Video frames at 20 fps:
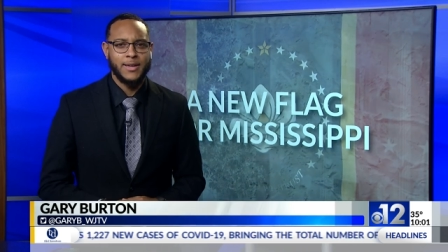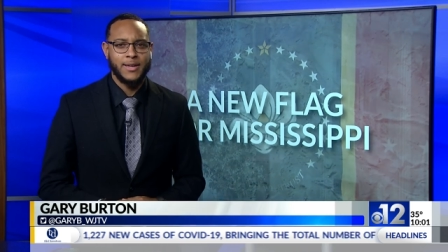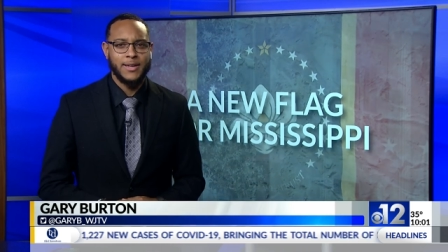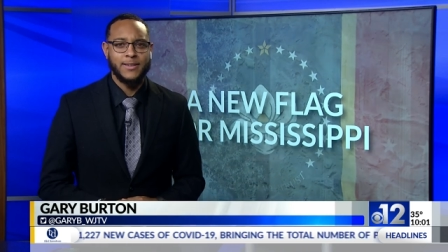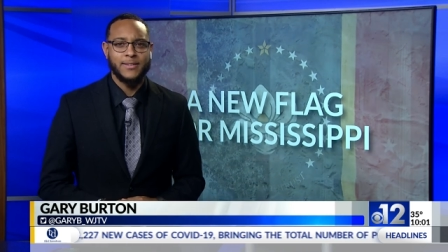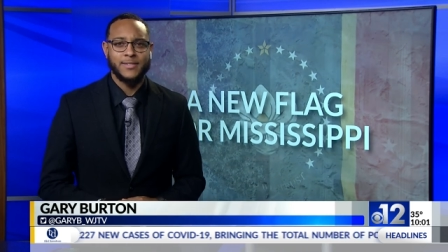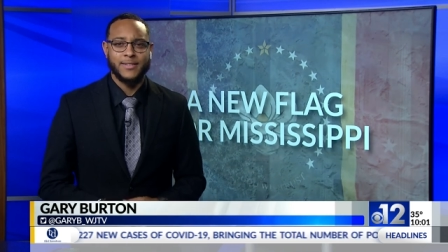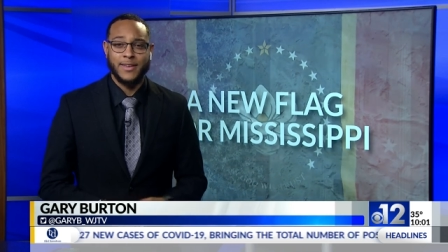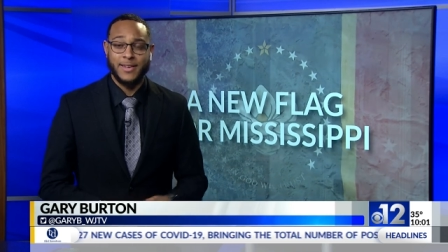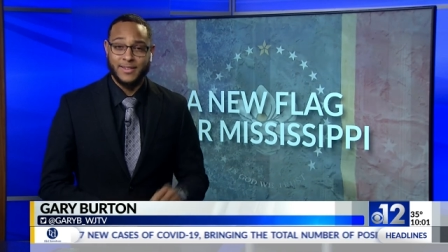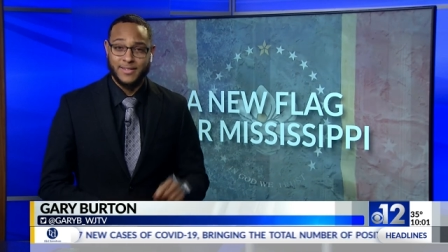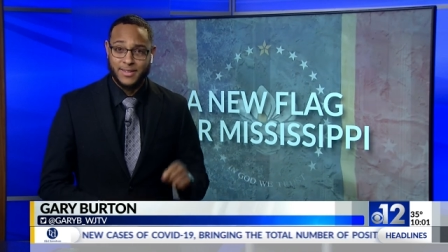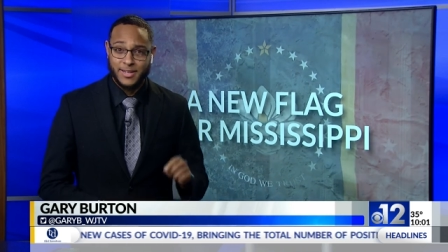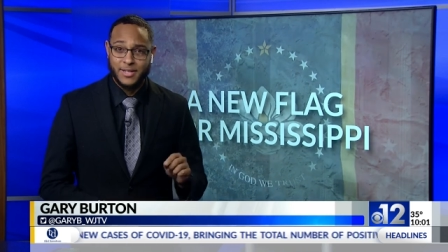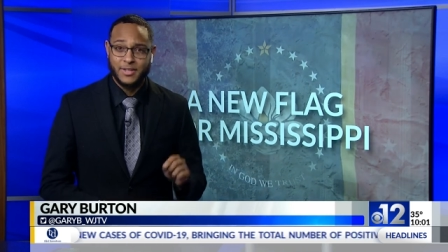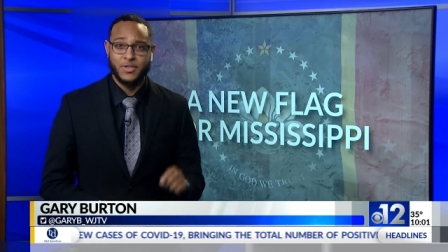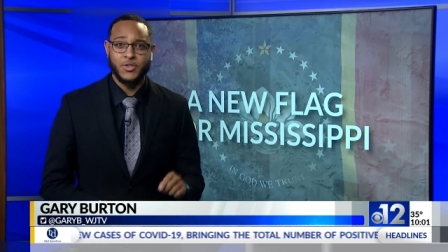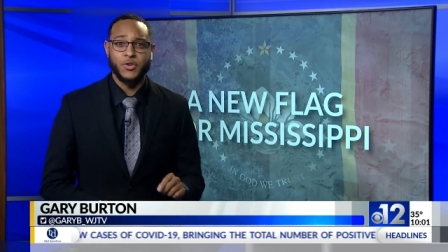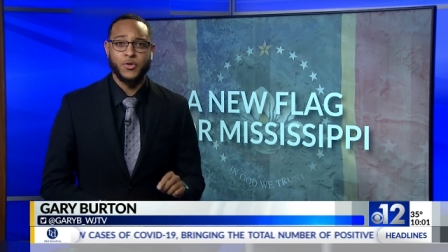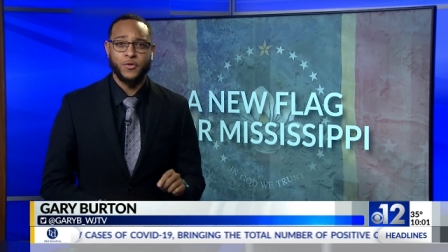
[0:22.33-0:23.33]
he says
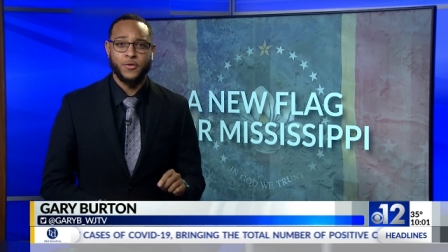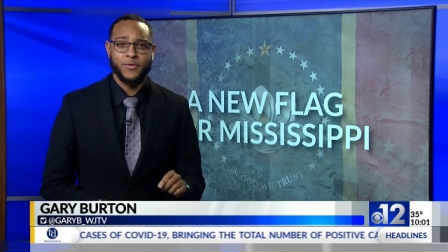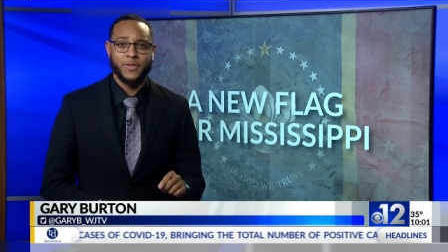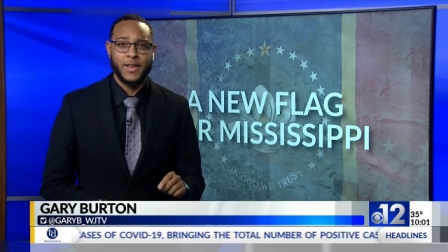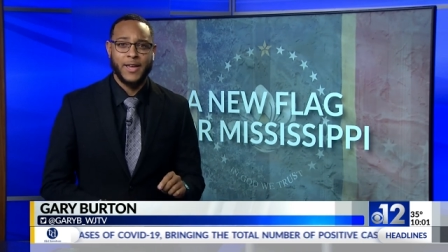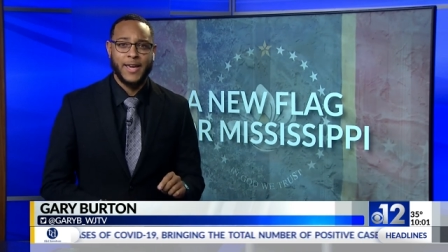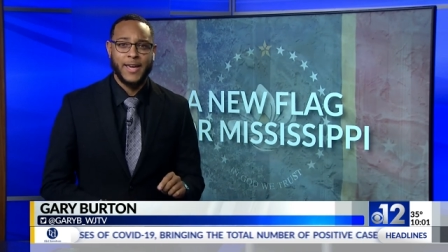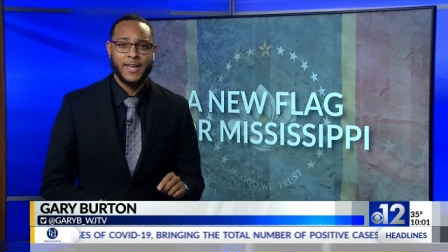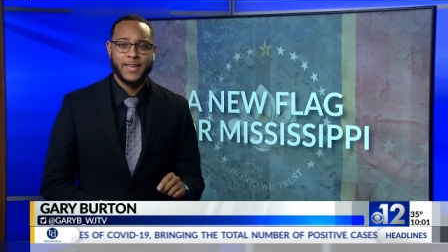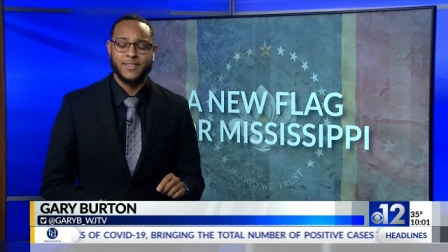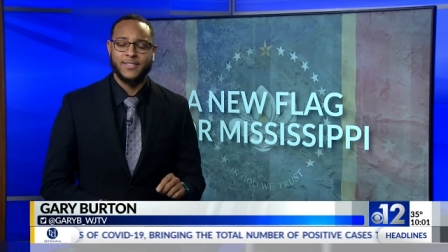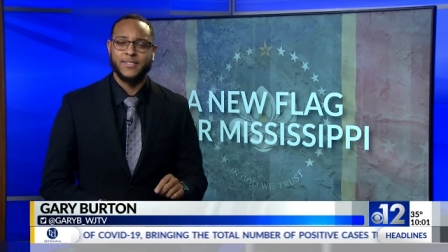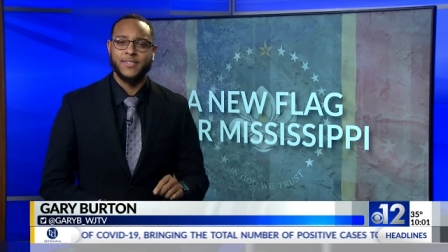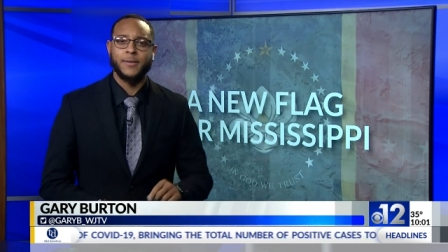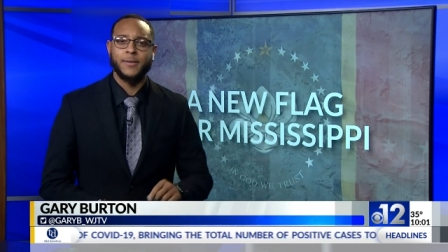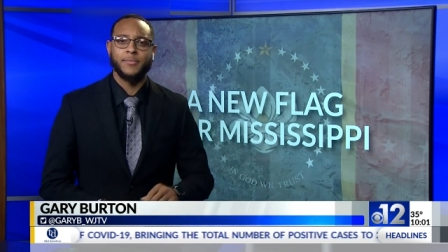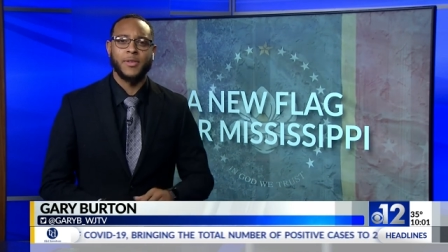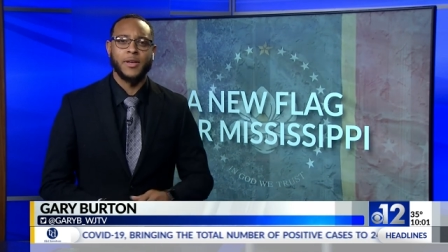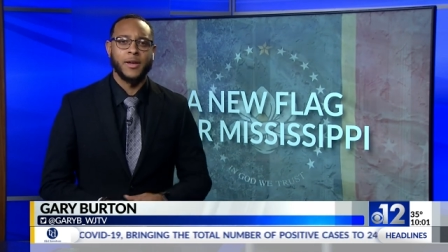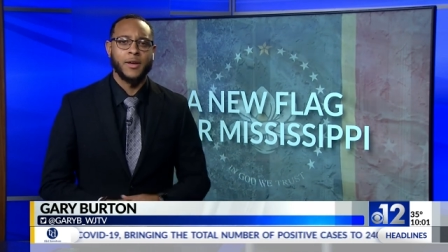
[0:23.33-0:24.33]
this new flag is
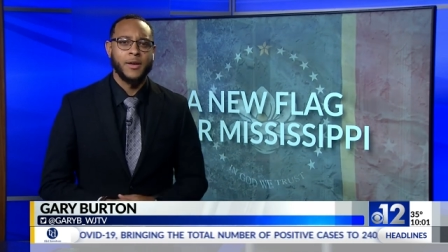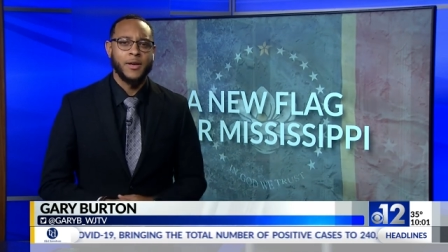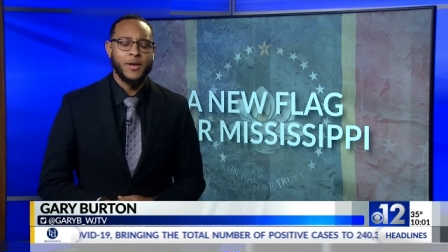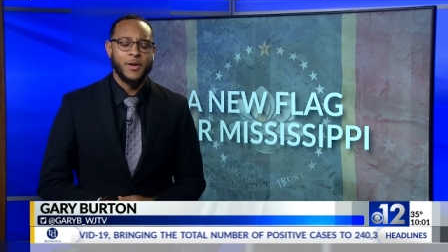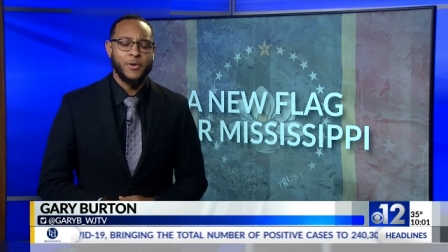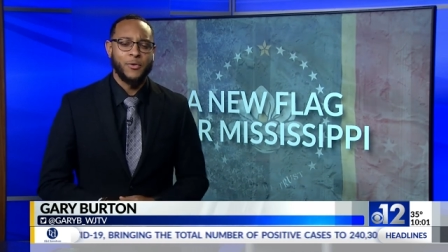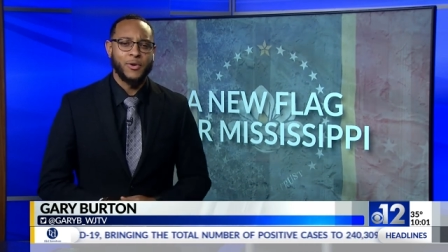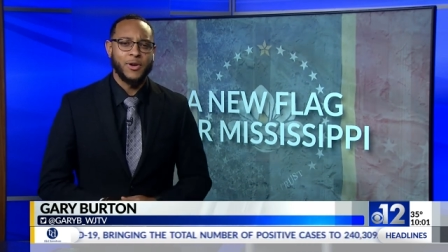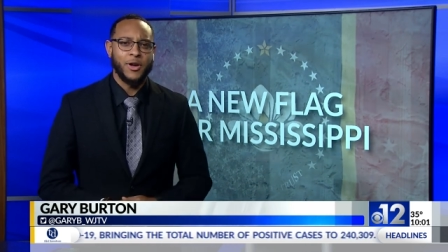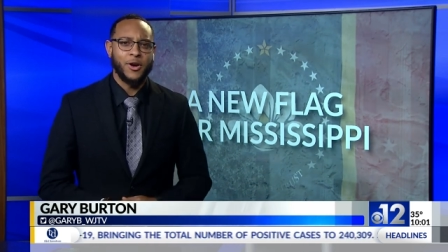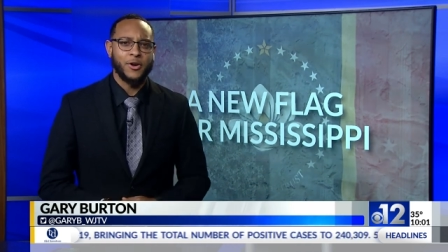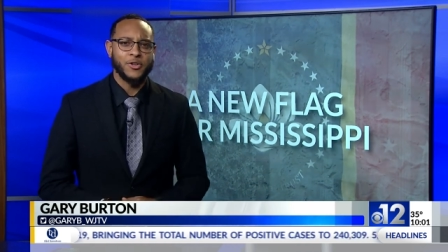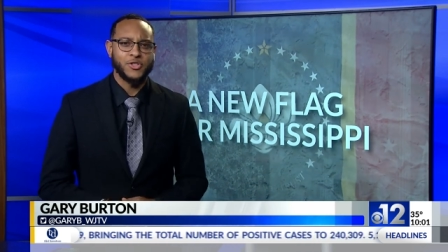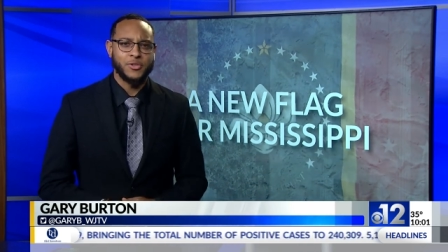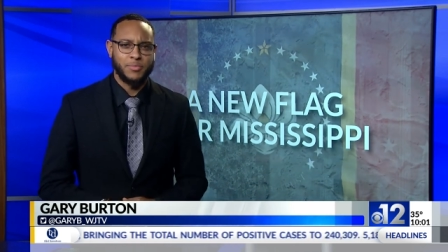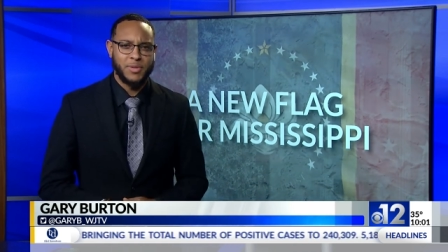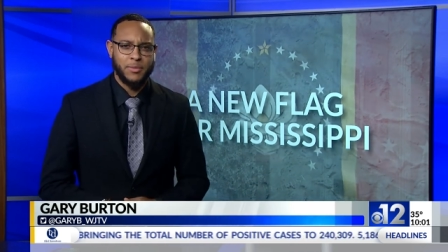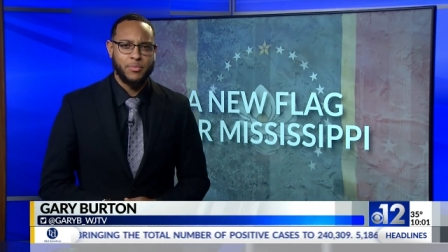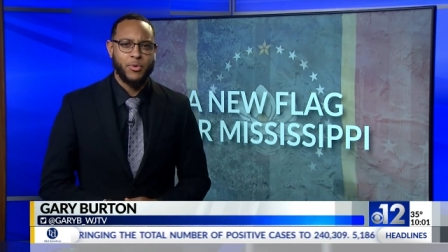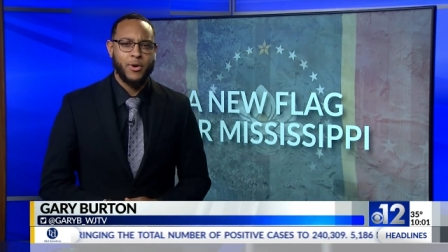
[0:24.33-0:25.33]
something we all
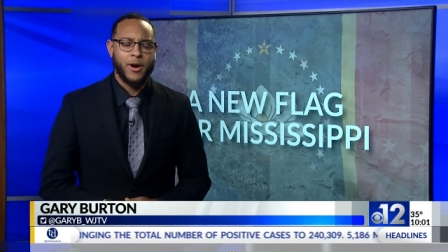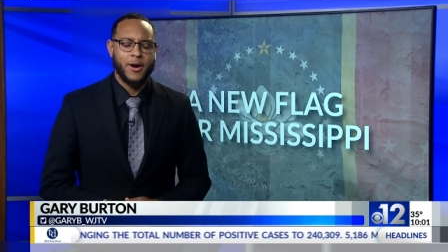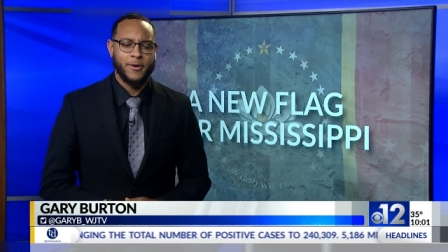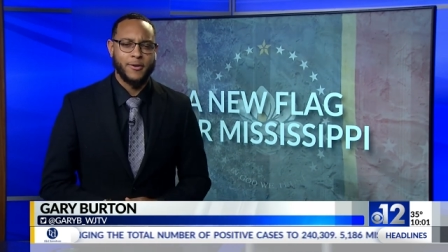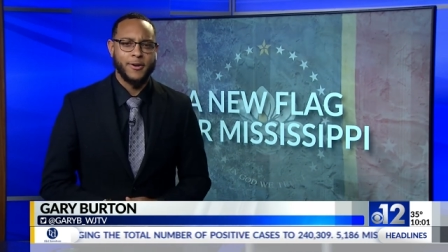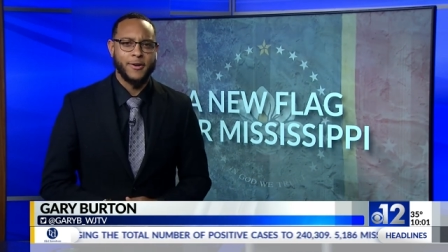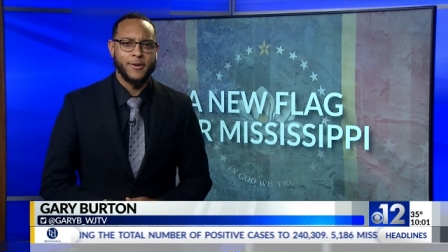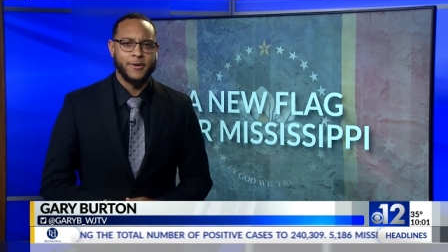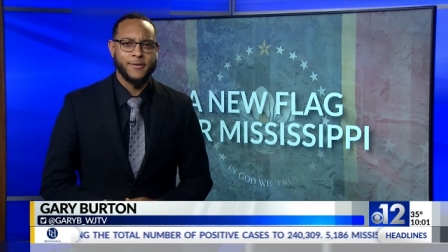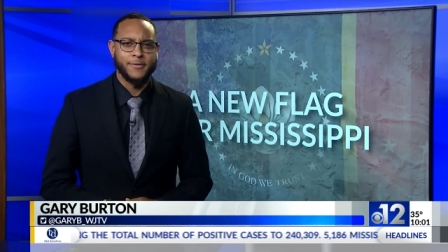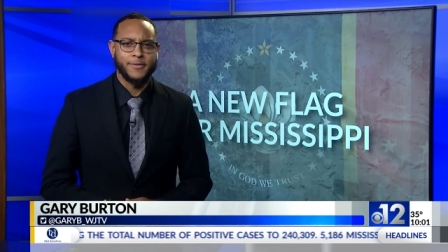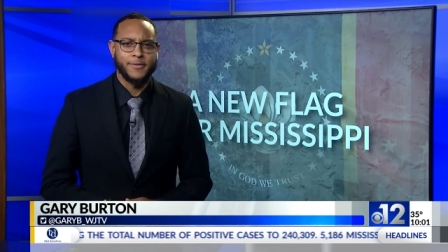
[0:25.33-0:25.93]
should be proud of.